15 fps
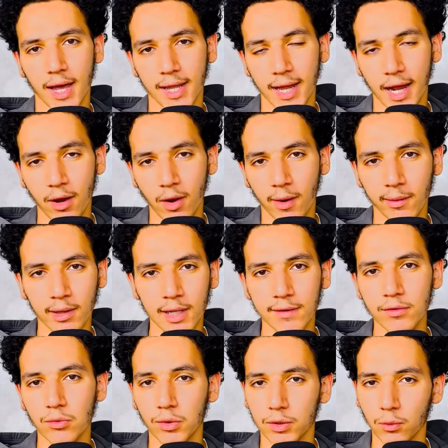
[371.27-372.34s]
And now I want to leave
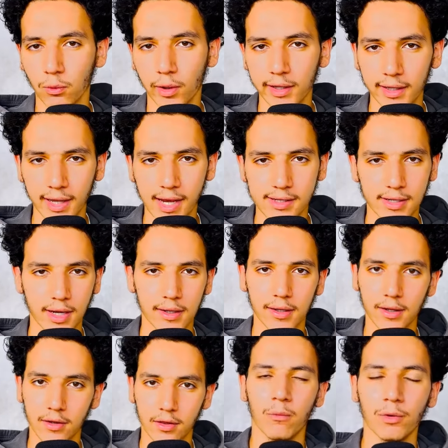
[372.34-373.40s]
you with one last
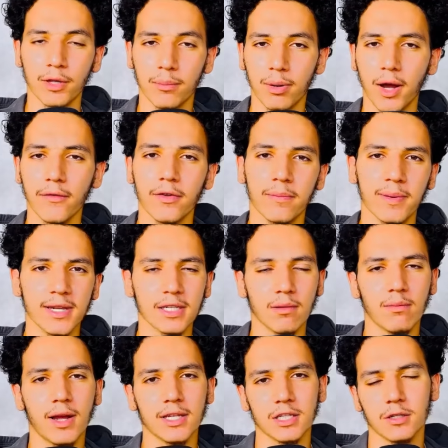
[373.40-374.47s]
hadith. When the Prophet, peace
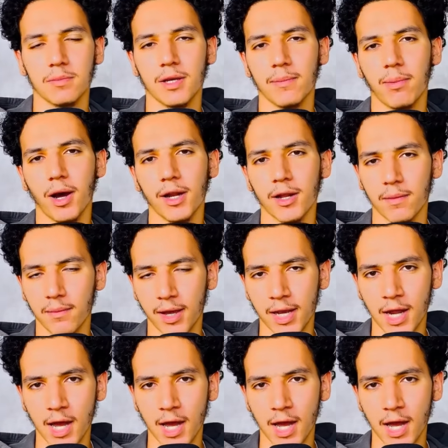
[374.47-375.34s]
and blessings be upon him, and